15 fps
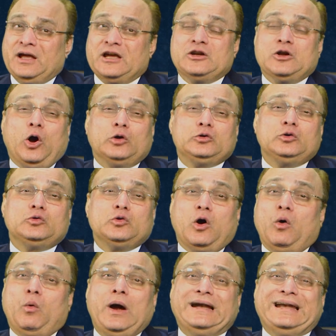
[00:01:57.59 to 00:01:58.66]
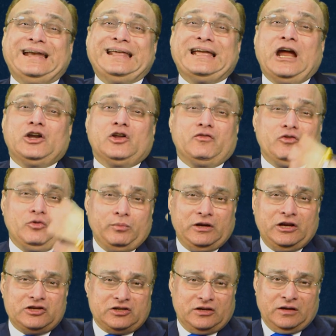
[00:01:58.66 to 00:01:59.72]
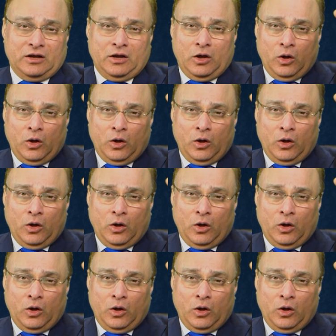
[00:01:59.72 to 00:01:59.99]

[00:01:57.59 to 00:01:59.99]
in order to avoid any kind of humiliation.